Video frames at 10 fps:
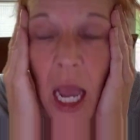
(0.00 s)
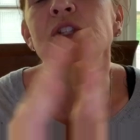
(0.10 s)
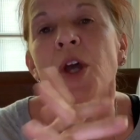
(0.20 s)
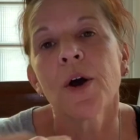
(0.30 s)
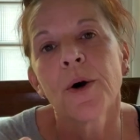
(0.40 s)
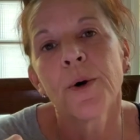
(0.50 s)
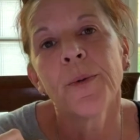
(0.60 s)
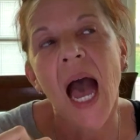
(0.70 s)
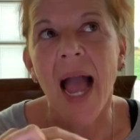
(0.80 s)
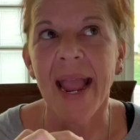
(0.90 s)

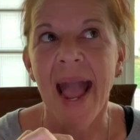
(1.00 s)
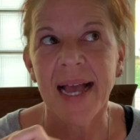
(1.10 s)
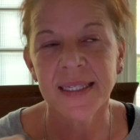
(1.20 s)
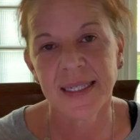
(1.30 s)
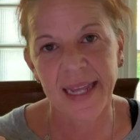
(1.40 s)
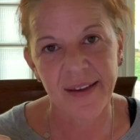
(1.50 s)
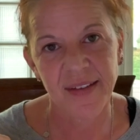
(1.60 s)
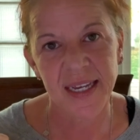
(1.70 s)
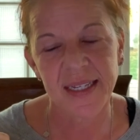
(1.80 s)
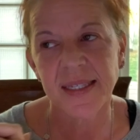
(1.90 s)
So I asked
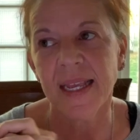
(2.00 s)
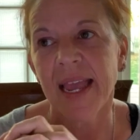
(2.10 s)
Davis